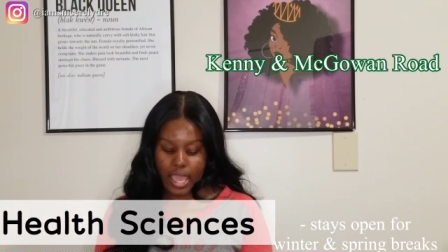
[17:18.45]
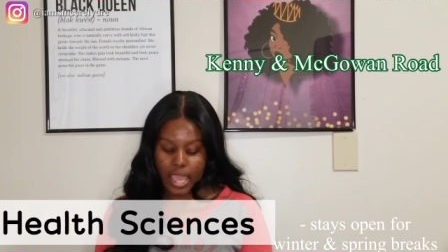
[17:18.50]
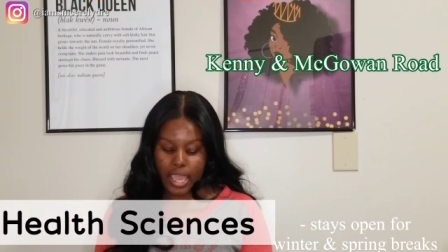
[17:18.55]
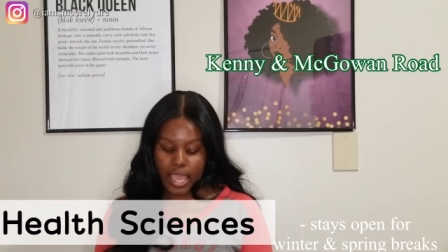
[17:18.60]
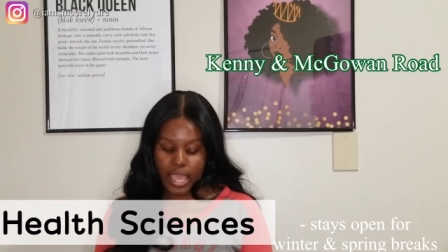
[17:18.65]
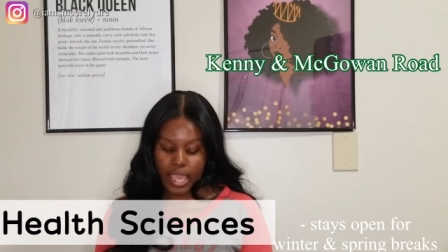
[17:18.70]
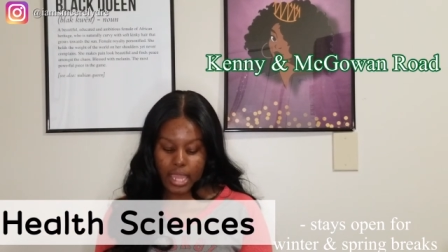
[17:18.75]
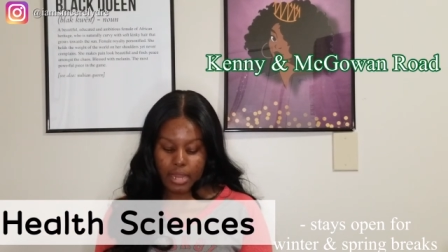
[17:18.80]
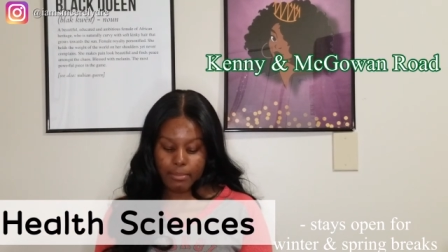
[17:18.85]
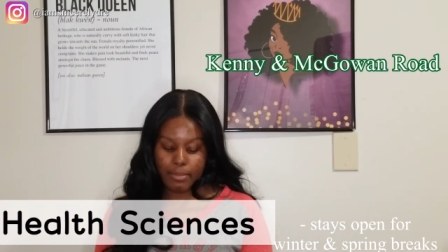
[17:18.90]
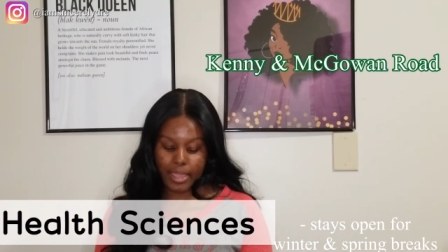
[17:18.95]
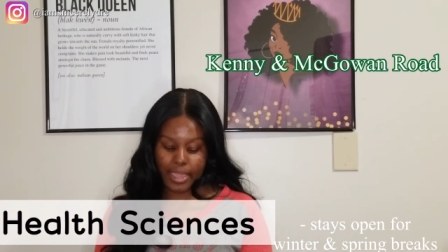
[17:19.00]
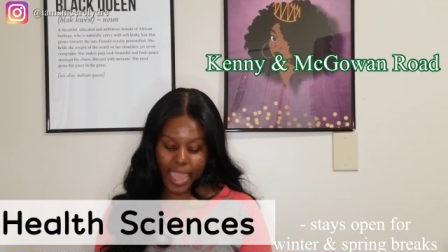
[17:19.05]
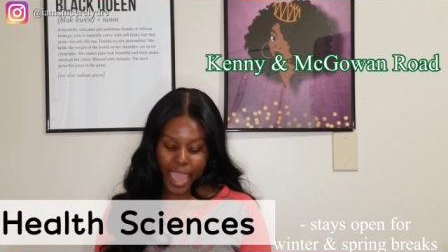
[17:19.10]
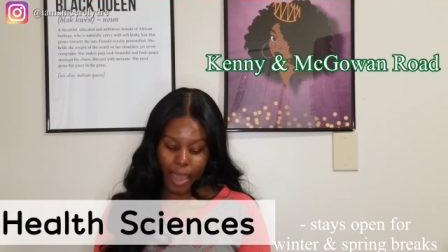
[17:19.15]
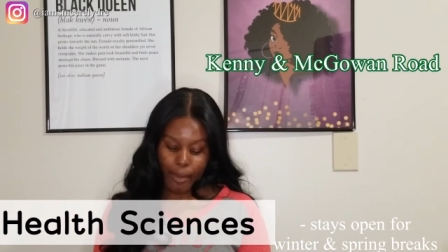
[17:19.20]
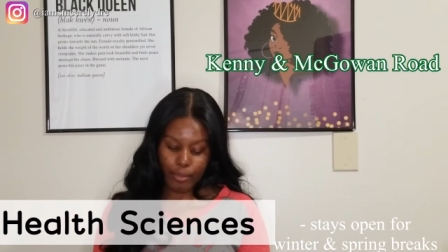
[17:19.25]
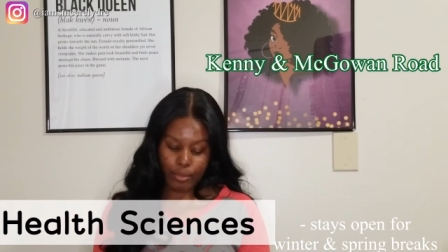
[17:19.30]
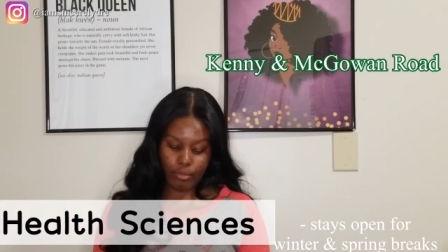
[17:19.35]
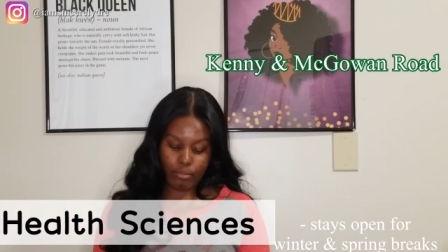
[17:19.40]
and
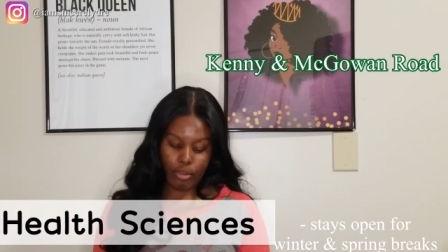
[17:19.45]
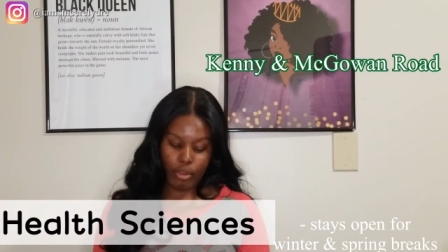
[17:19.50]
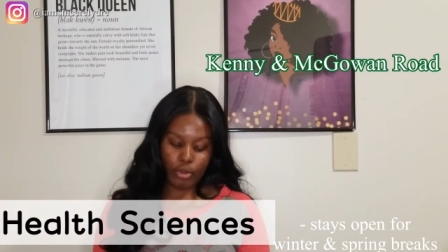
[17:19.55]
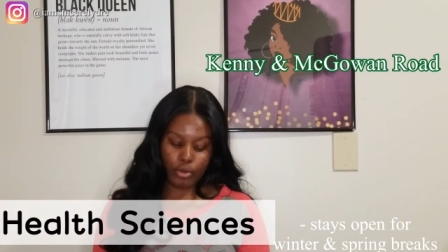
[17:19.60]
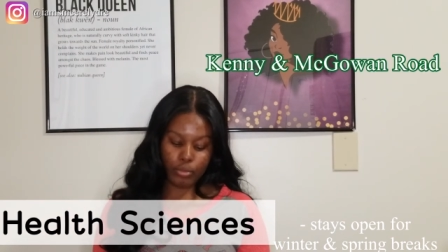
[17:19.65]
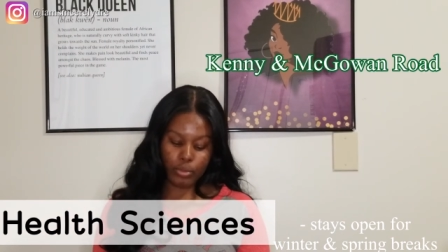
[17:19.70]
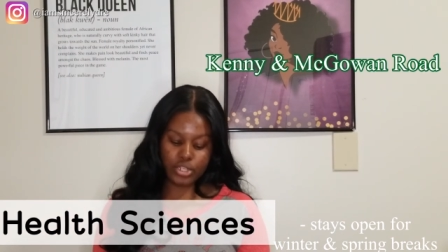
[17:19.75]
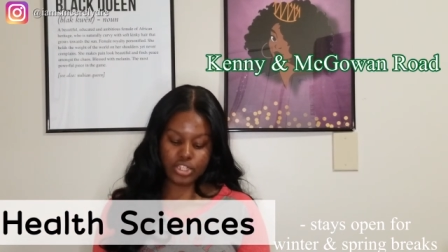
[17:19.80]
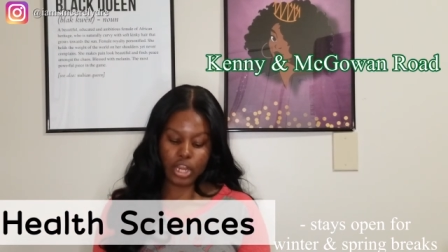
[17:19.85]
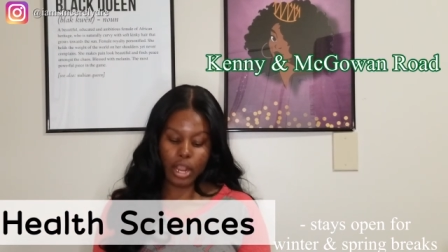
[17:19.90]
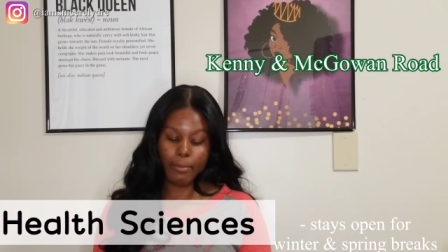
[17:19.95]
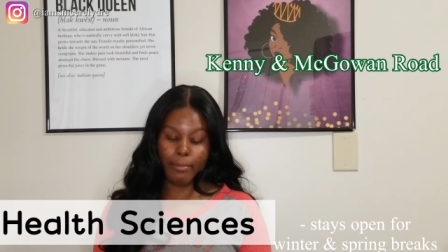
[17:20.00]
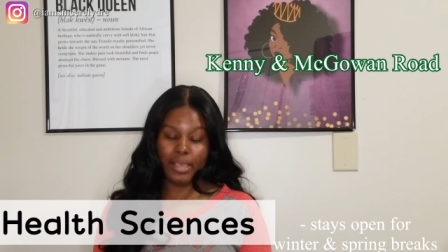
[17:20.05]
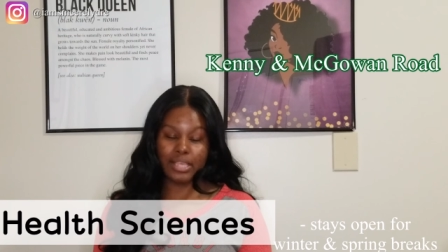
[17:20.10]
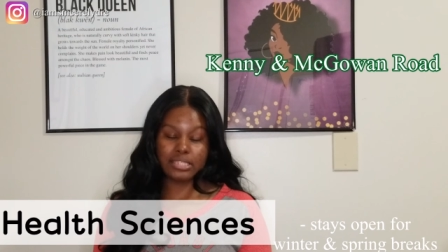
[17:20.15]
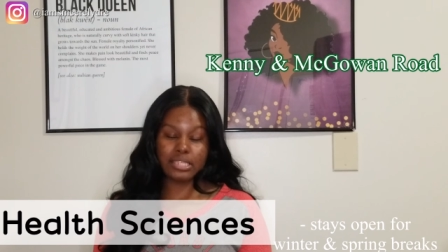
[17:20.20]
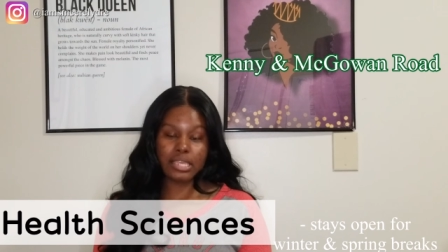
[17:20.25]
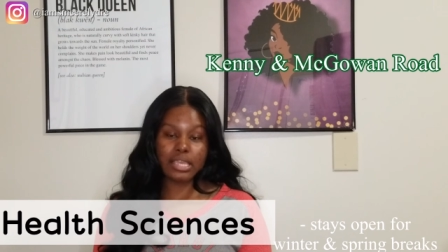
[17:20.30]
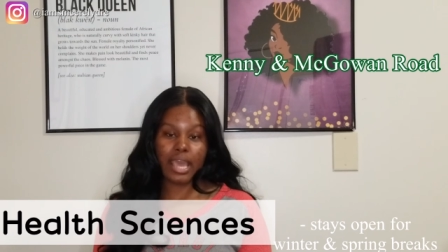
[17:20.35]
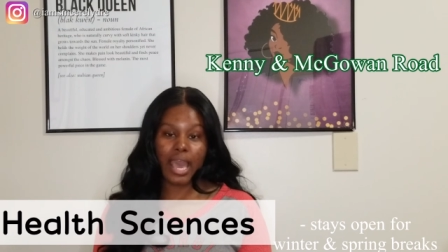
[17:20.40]
McGowan Road, which are
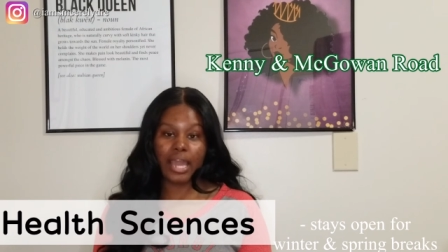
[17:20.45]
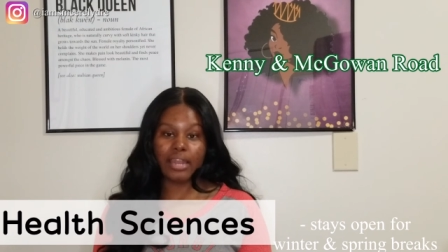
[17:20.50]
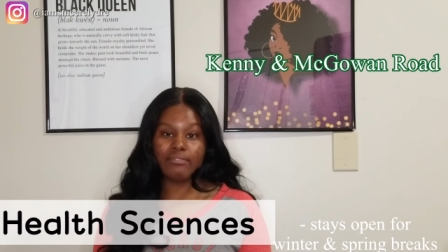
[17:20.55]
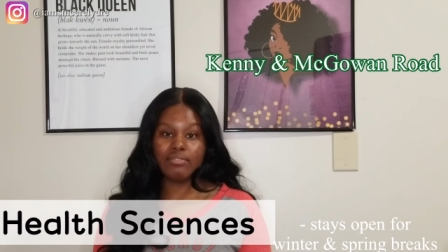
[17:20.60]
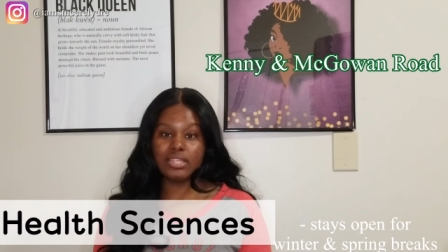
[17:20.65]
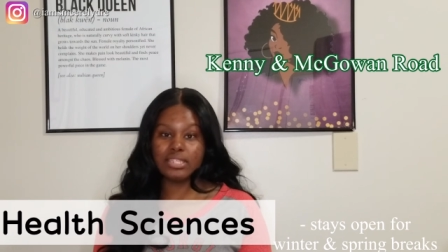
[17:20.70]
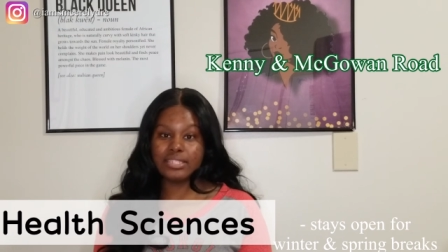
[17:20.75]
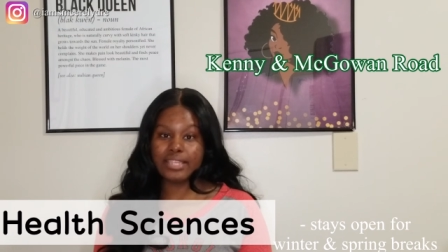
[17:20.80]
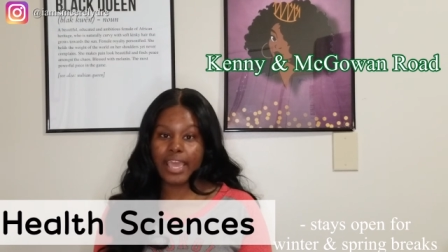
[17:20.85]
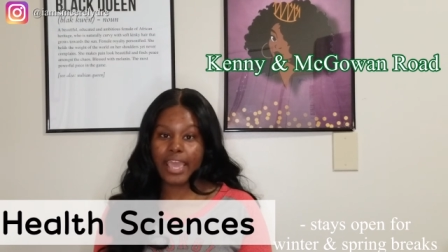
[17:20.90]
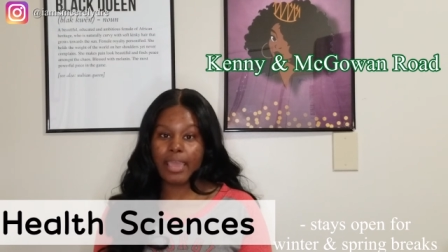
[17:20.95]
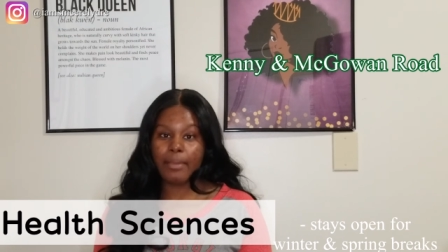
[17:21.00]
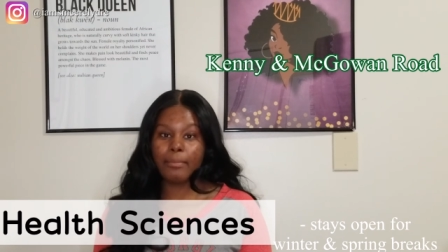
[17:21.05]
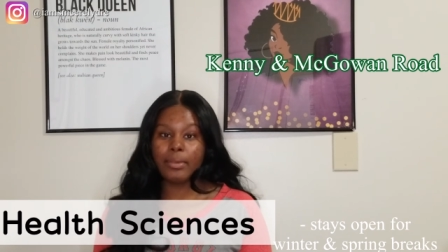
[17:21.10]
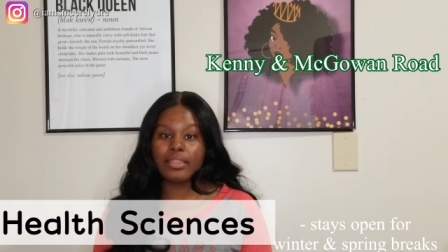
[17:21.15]
basically kind of the same,